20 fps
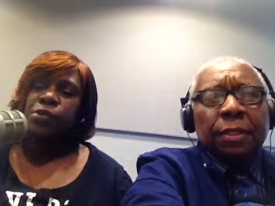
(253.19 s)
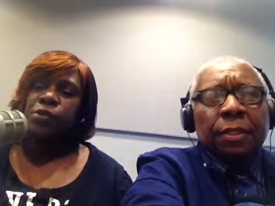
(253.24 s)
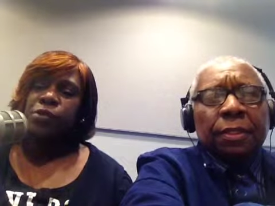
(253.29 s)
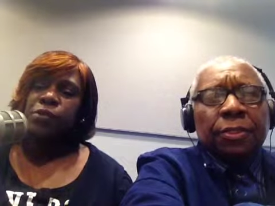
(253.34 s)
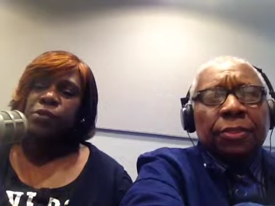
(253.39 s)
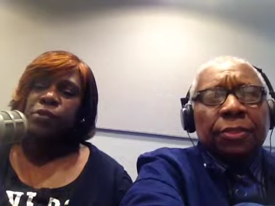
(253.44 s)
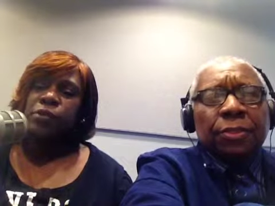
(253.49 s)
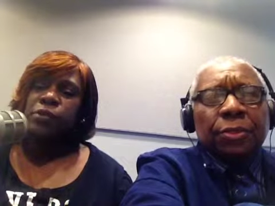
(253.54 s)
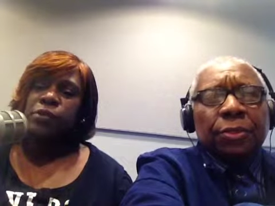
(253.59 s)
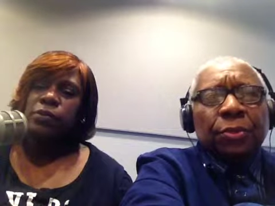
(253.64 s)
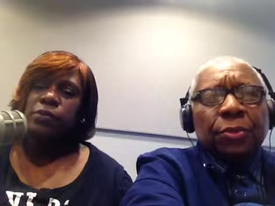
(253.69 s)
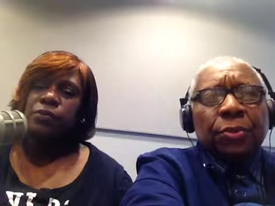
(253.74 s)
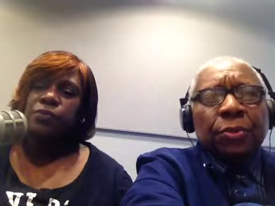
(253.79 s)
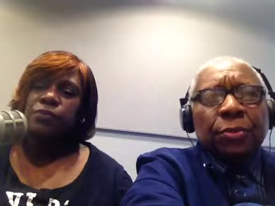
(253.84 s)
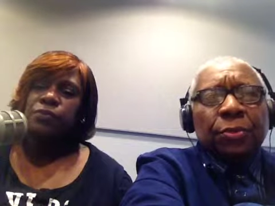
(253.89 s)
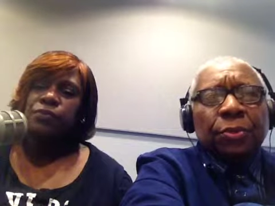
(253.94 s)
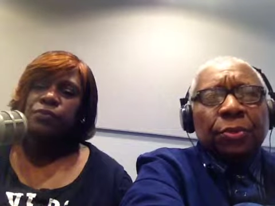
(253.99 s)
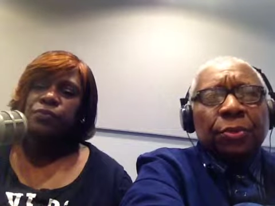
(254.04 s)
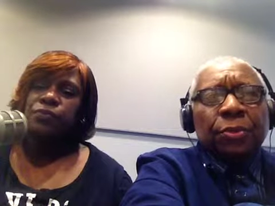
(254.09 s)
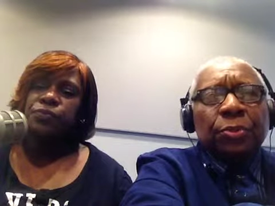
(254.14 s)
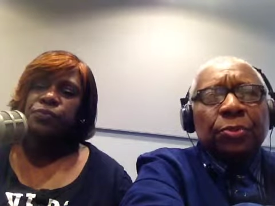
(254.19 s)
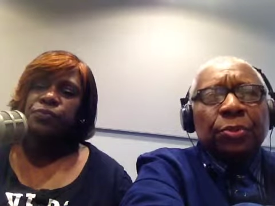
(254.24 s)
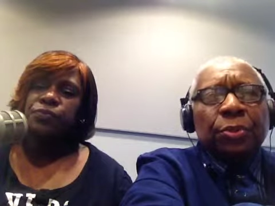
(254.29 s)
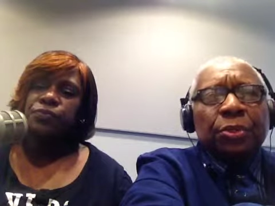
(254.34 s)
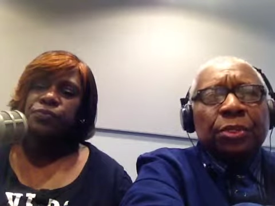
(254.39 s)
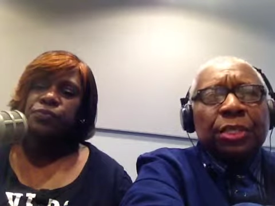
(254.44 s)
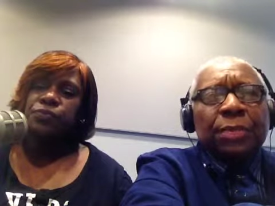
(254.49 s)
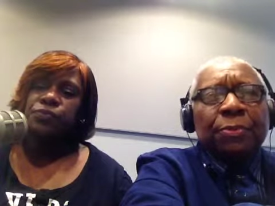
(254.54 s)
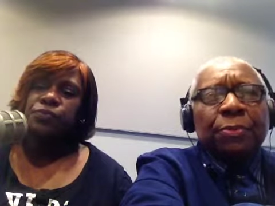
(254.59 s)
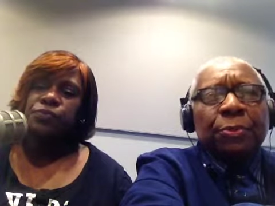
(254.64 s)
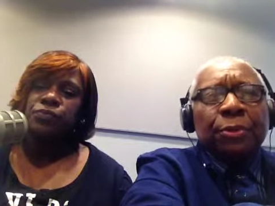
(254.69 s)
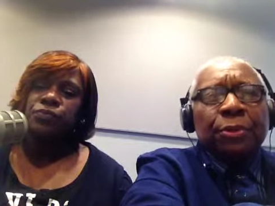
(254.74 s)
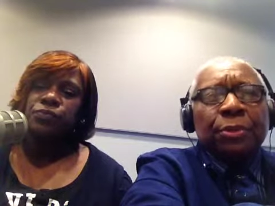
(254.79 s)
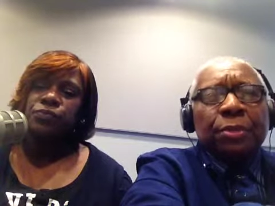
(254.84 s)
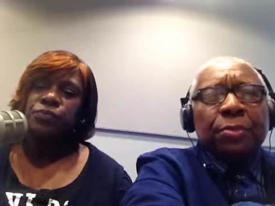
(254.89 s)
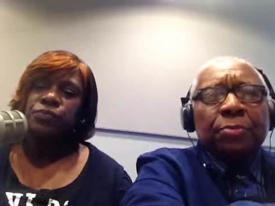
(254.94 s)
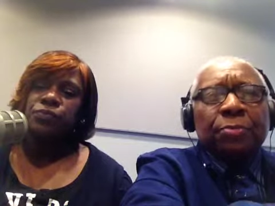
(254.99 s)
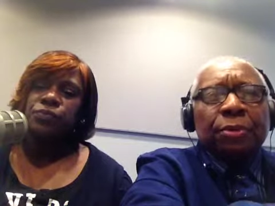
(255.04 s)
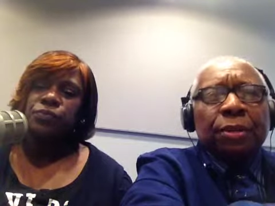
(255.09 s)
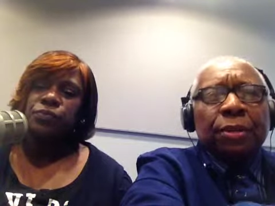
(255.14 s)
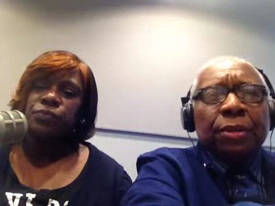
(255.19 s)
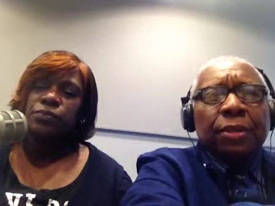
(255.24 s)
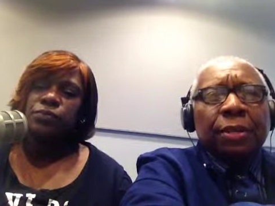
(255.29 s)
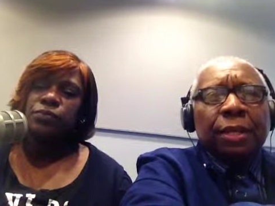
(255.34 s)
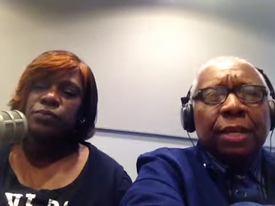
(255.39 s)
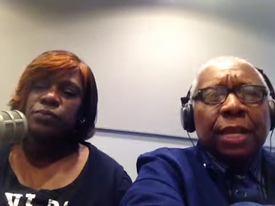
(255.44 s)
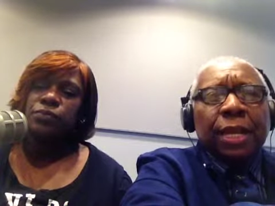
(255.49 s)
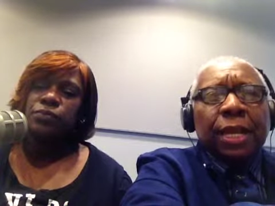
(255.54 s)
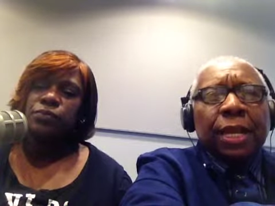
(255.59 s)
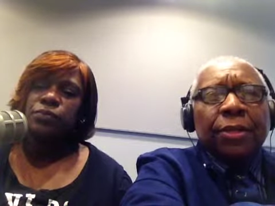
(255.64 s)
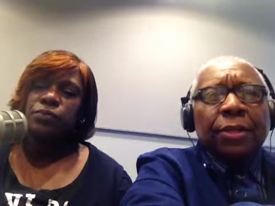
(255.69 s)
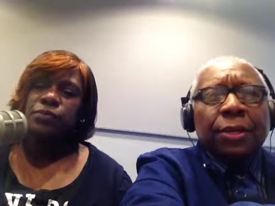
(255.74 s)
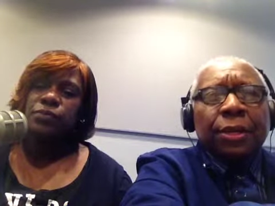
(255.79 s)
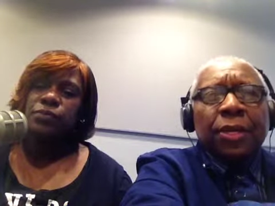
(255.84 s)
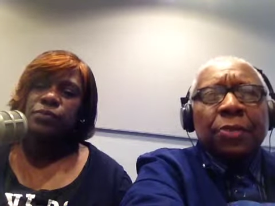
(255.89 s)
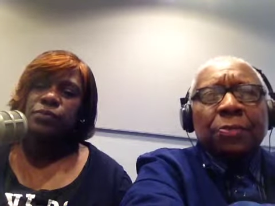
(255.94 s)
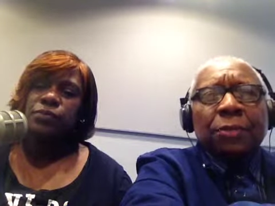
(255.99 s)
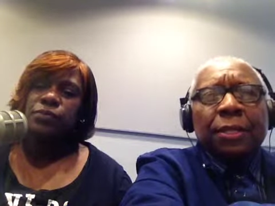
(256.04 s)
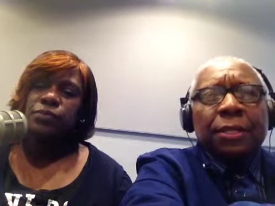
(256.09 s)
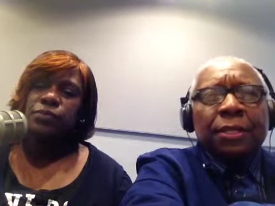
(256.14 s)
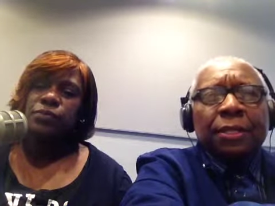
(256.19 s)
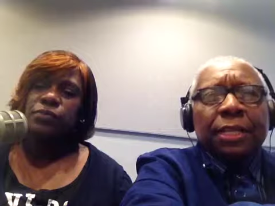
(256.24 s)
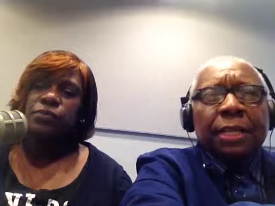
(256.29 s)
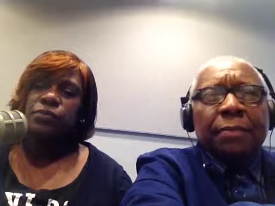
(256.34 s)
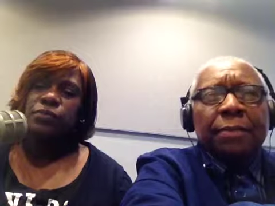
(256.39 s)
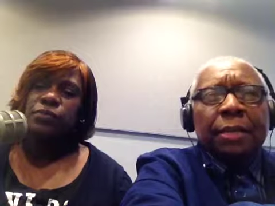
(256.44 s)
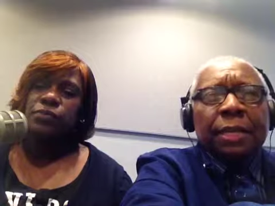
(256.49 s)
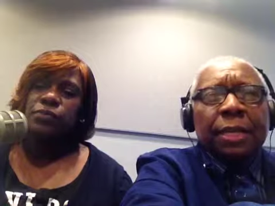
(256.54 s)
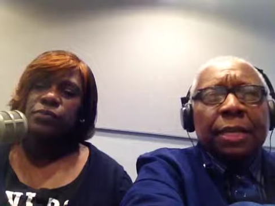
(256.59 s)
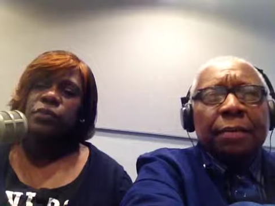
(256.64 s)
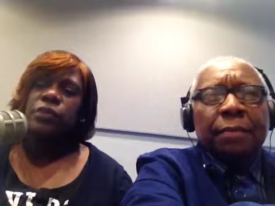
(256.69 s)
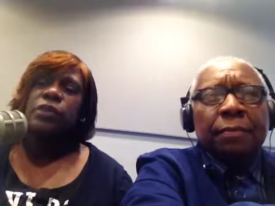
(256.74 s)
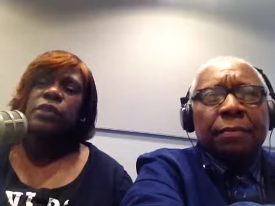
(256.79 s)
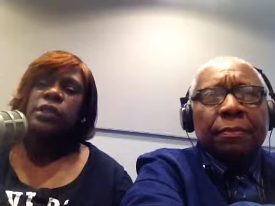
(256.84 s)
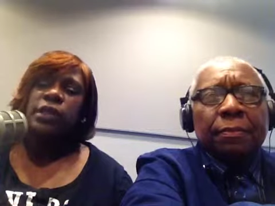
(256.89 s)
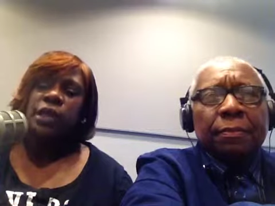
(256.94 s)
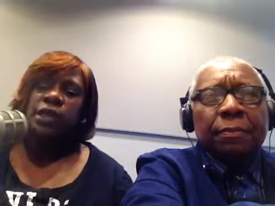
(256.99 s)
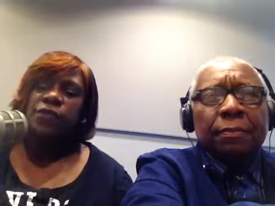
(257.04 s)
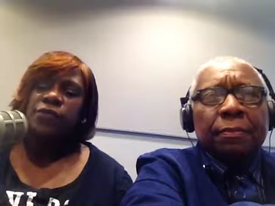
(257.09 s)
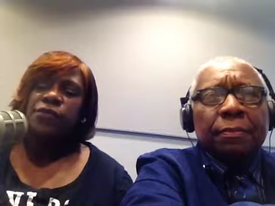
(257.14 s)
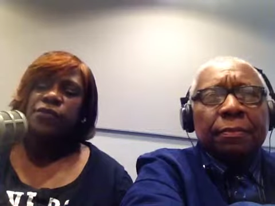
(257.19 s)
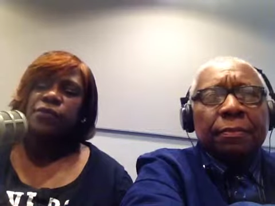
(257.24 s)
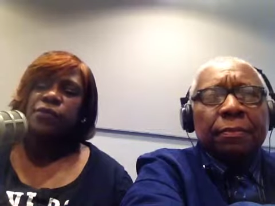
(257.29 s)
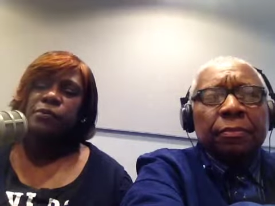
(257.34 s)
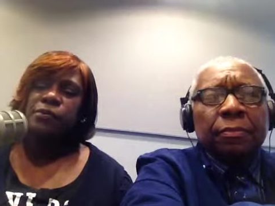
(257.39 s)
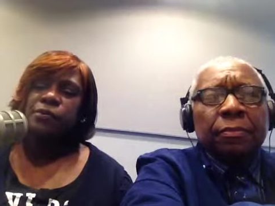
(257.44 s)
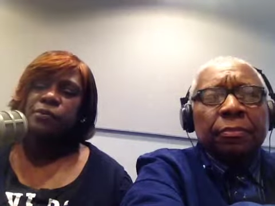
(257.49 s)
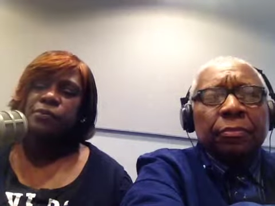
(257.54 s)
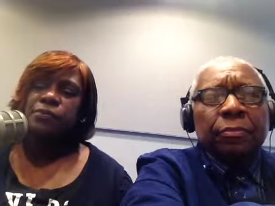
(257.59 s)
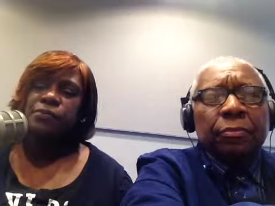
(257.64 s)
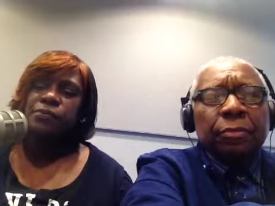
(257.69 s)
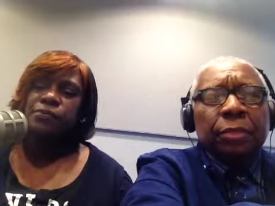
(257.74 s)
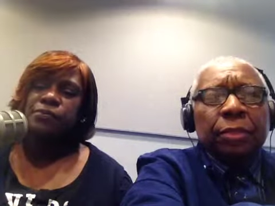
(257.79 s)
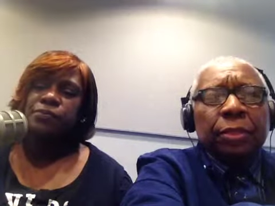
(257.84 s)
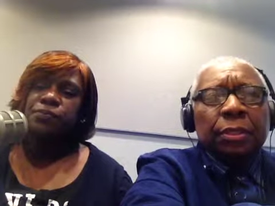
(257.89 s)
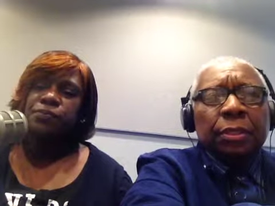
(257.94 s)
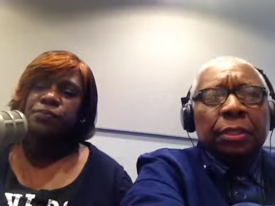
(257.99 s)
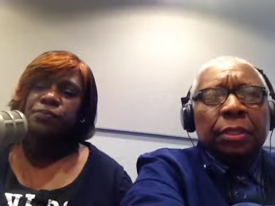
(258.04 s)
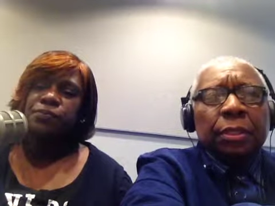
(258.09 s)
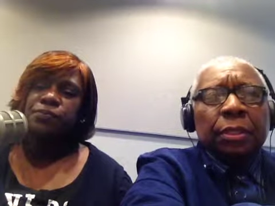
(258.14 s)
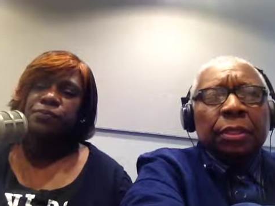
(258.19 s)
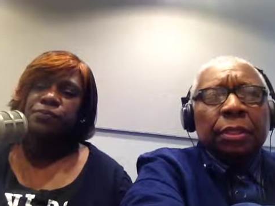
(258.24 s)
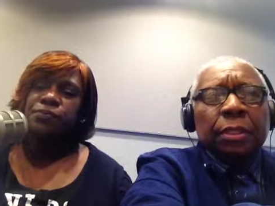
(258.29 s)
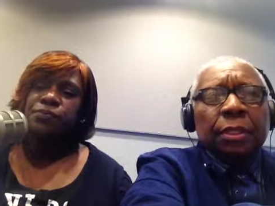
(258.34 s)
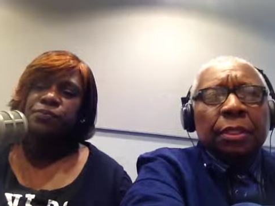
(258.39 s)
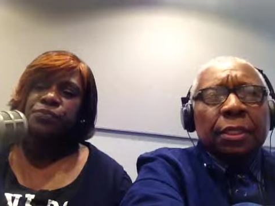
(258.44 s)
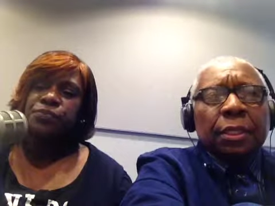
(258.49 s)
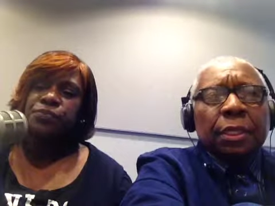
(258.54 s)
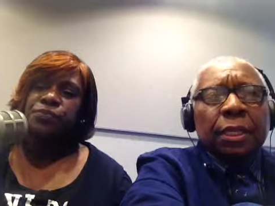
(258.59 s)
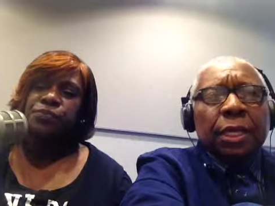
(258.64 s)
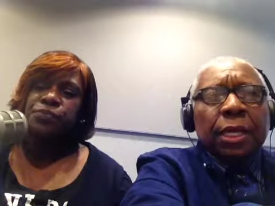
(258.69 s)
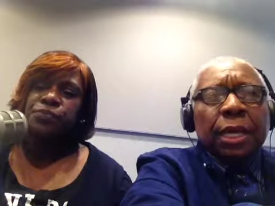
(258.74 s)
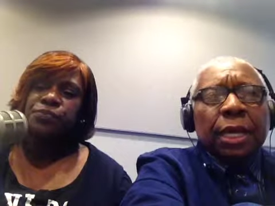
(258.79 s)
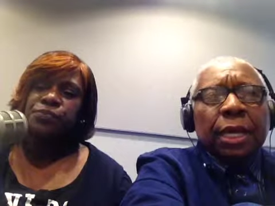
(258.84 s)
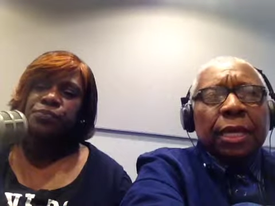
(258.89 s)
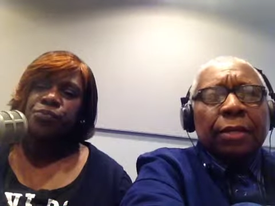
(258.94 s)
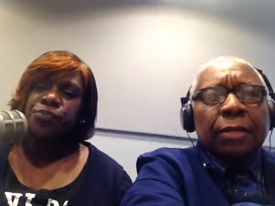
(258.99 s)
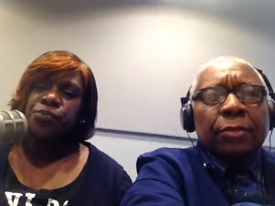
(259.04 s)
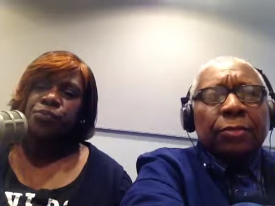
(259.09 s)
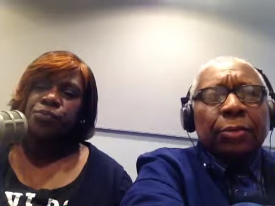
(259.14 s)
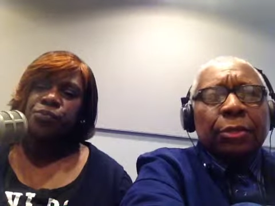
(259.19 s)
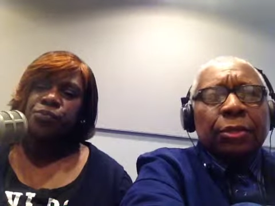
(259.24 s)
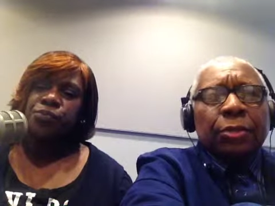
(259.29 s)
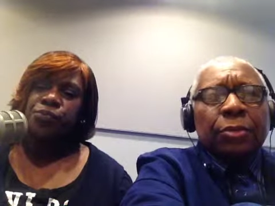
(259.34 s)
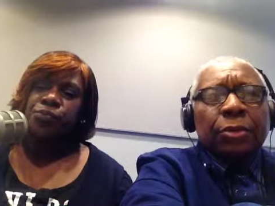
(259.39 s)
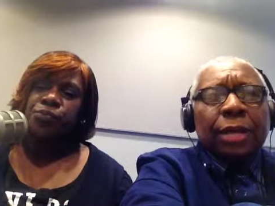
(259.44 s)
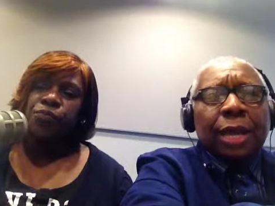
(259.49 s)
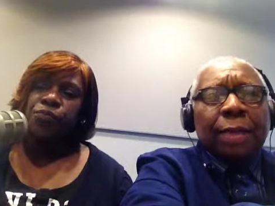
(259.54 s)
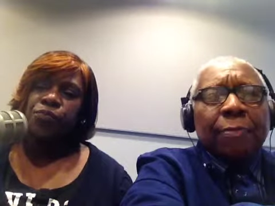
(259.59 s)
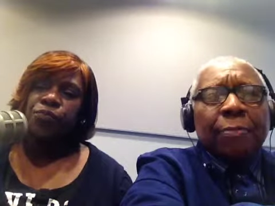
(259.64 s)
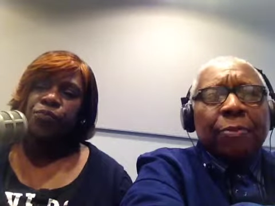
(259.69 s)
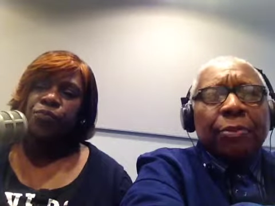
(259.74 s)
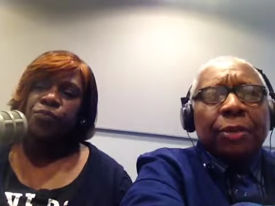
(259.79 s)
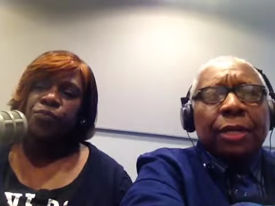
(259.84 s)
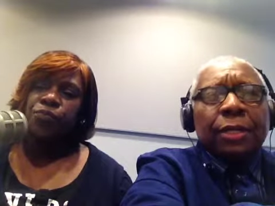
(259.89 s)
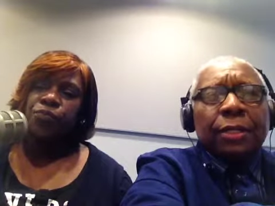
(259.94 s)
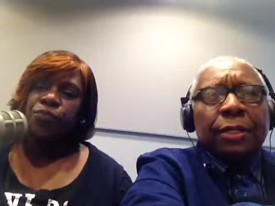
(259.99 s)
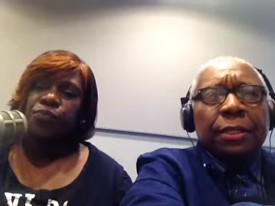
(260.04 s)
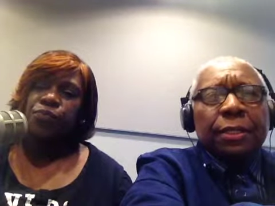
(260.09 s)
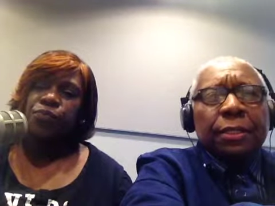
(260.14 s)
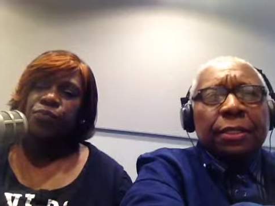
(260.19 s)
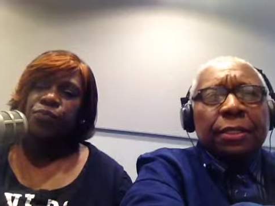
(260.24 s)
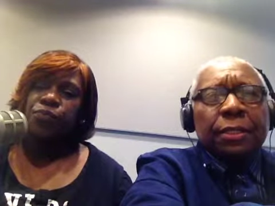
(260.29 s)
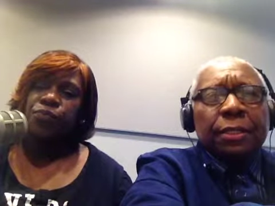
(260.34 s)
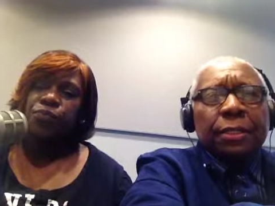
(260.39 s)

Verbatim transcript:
Speaker 1: So you were sleeping with your brother and your husband at the same time? Yes. And when you got pregnant,